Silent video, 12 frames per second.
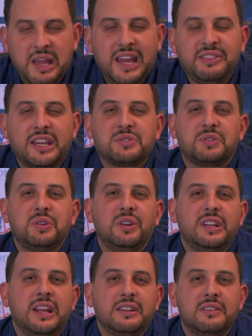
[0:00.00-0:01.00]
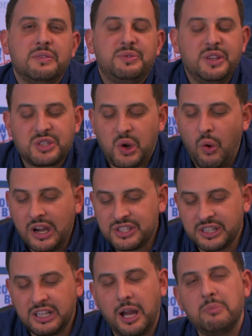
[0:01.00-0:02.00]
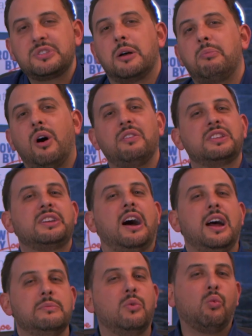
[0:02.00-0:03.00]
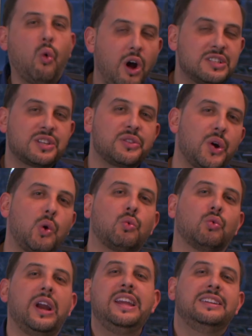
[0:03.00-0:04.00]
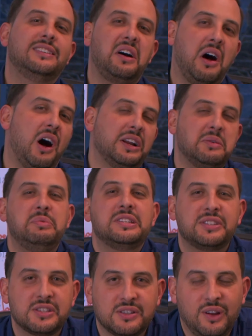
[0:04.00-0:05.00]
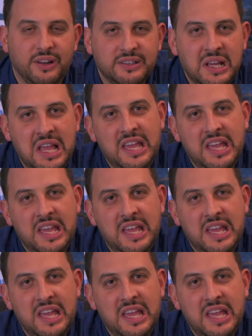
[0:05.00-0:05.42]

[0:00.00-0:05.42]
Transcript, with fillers: Hey, thanks for tuning in. This question comes up all the time. What's the rate on a business loan?